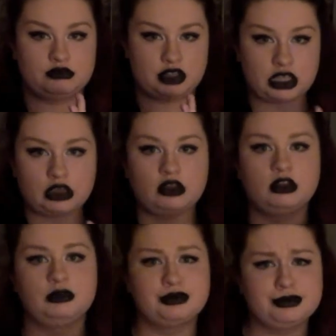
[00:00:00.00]
kill,
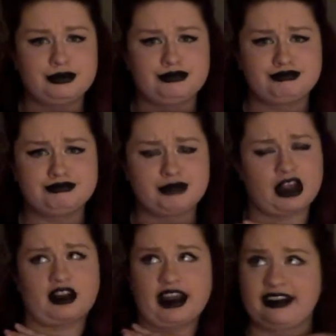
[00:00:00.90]

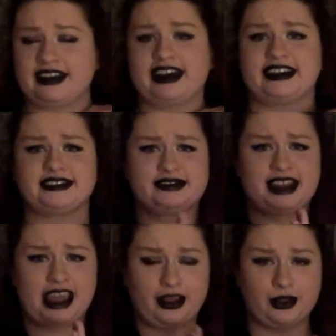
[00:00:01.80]
or head cut,
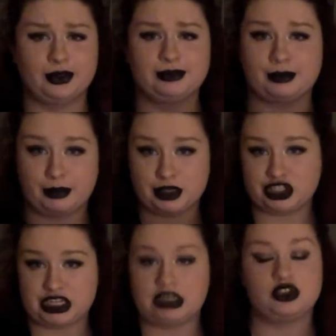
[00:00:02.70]
kill,
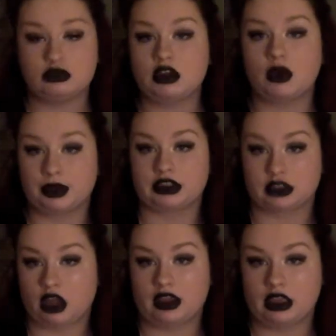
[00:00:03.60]
machine, you know what they're
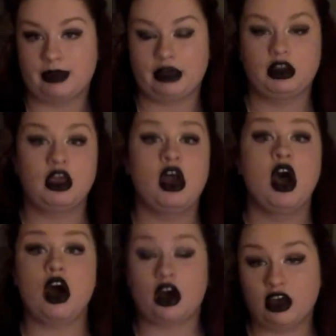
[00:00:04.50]
talking about.
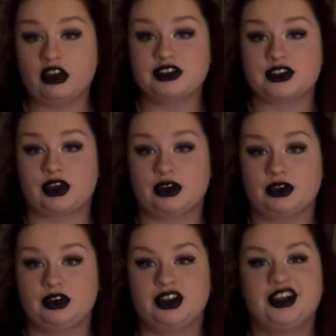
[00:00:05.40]
Also,
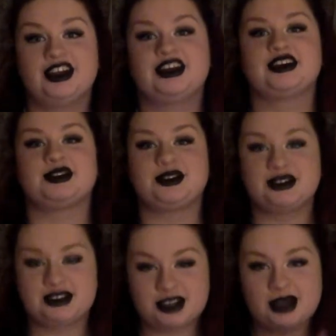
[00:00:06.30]

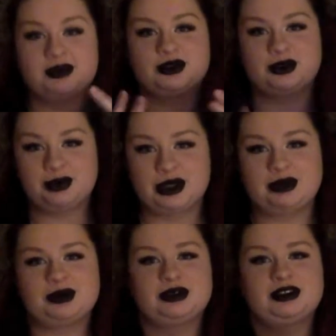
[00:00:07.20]
double
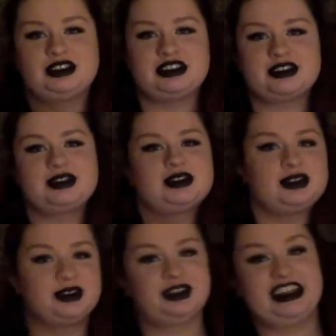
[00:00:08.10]
bubble, disco
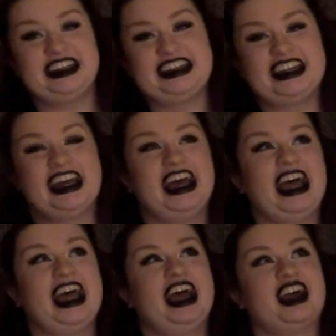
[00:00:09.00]
queen,
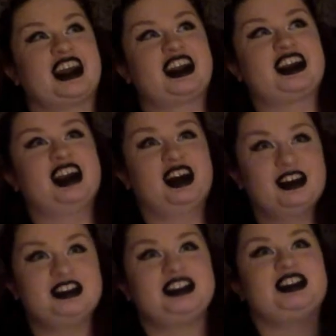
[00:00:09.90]

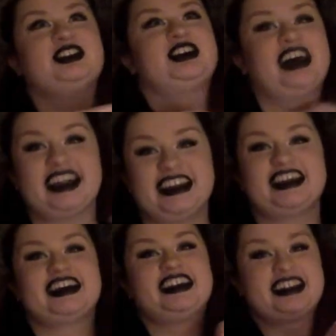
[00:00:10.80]
go to head
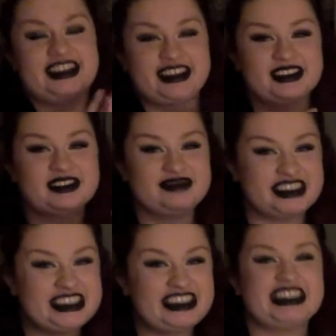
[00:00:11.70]
cut, kill,
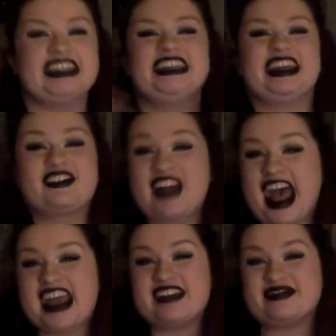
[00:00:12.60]
machine. It
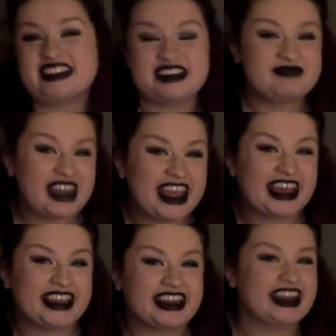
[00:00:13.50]
rhymes in my
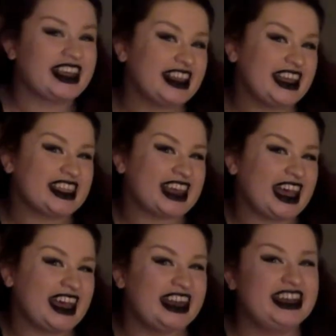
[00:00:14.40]
head, and I like that.